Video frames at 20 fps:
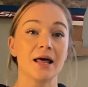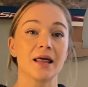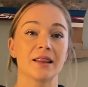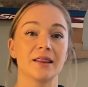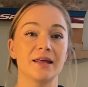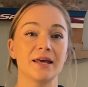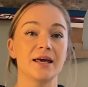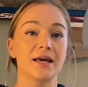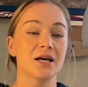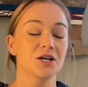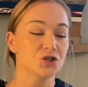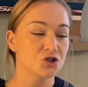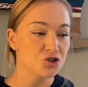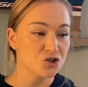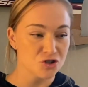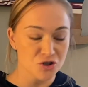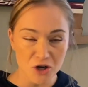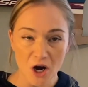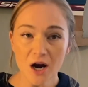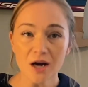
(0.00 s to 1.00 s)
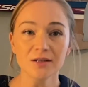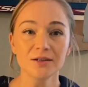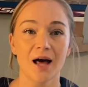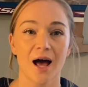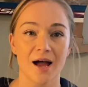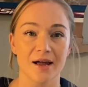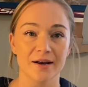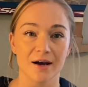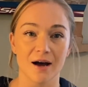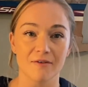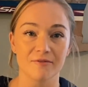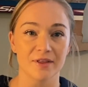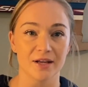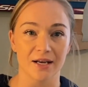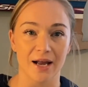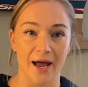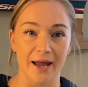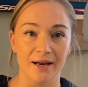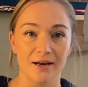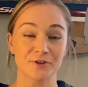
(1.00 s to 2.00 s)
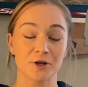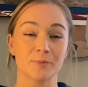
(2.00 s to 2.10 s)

the star line of the night,